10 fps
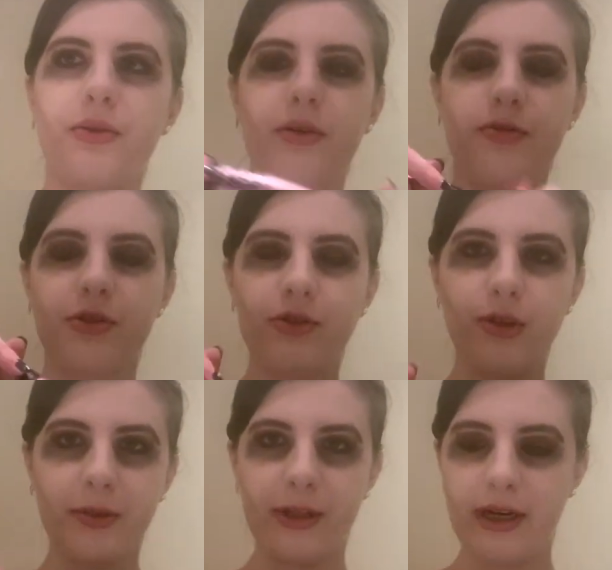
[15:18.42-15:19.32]
sort of
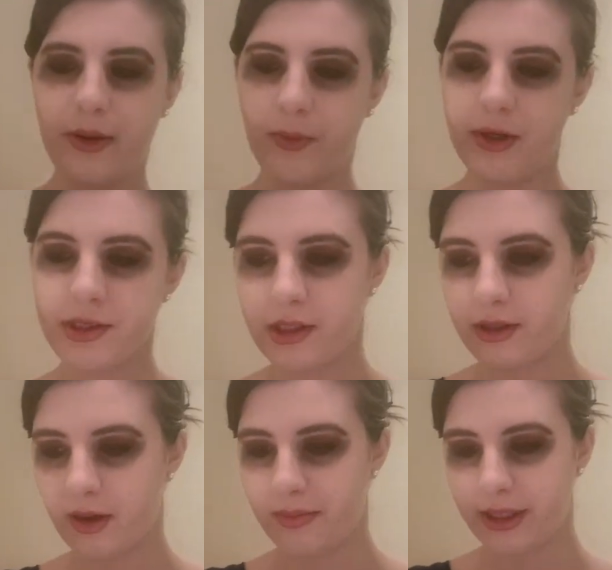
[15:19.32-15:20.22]
scribble it. I want it to
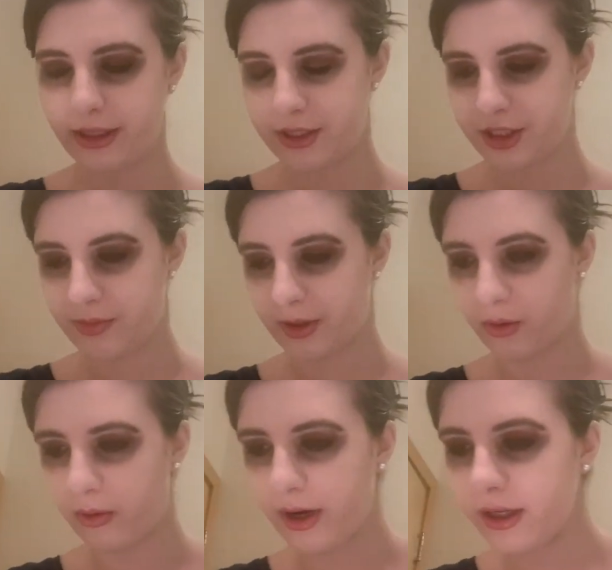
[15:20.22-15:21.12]
look a bit like she's been
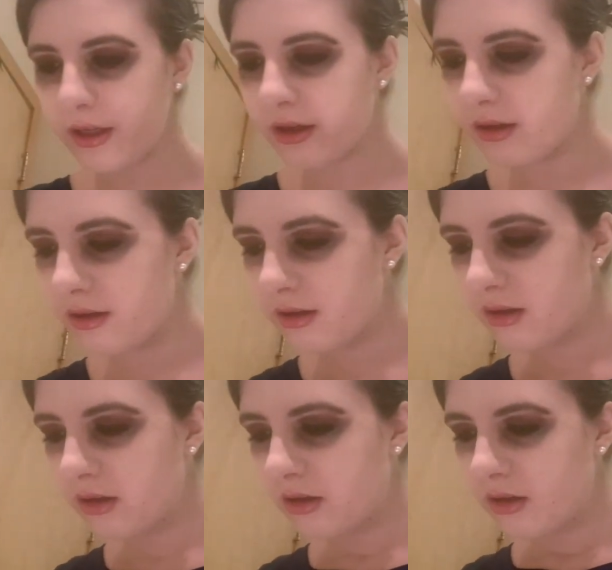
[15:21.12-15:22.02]
crying.
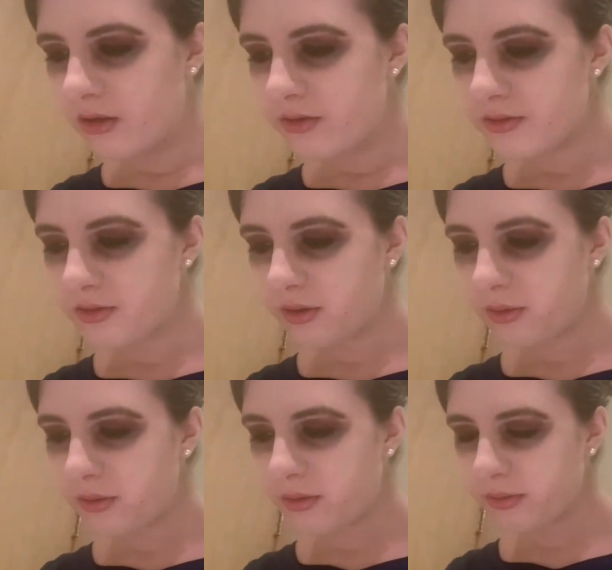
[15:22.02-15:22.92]

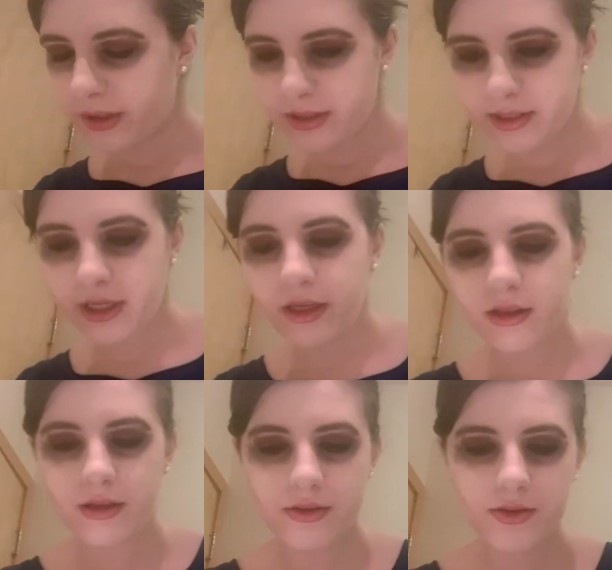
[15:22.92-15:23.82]
So we're gonna take
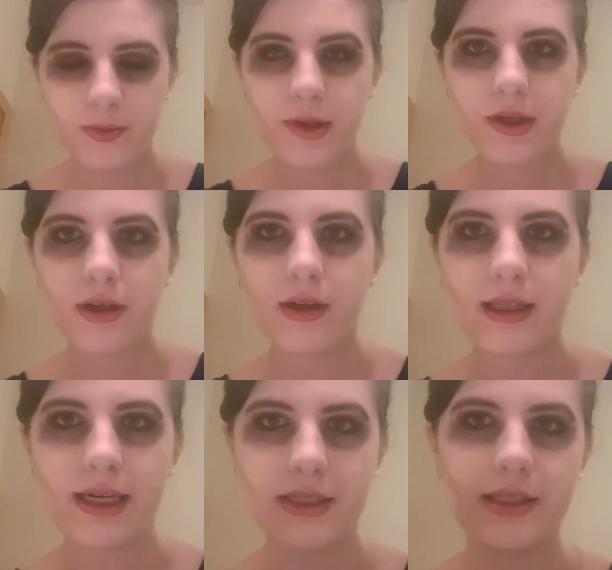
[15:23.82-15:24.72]
this, put it on our
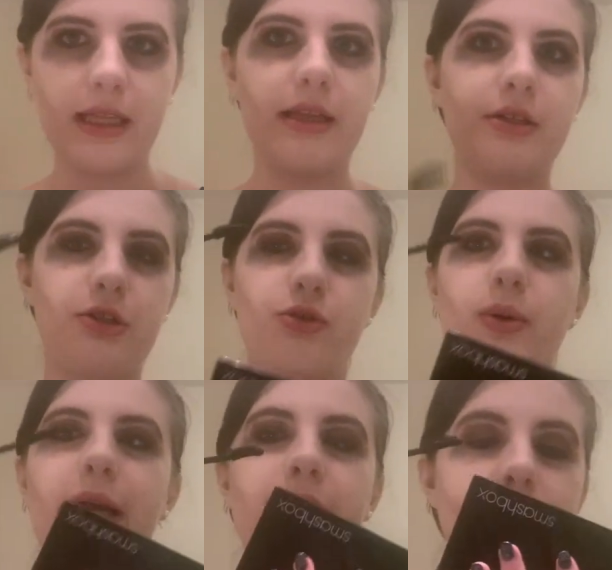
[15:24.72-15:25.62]
lashes, and then just
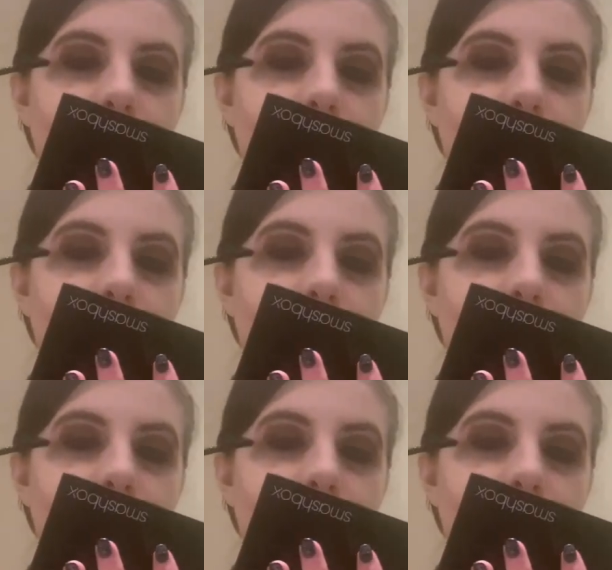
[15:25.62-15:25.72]
drag it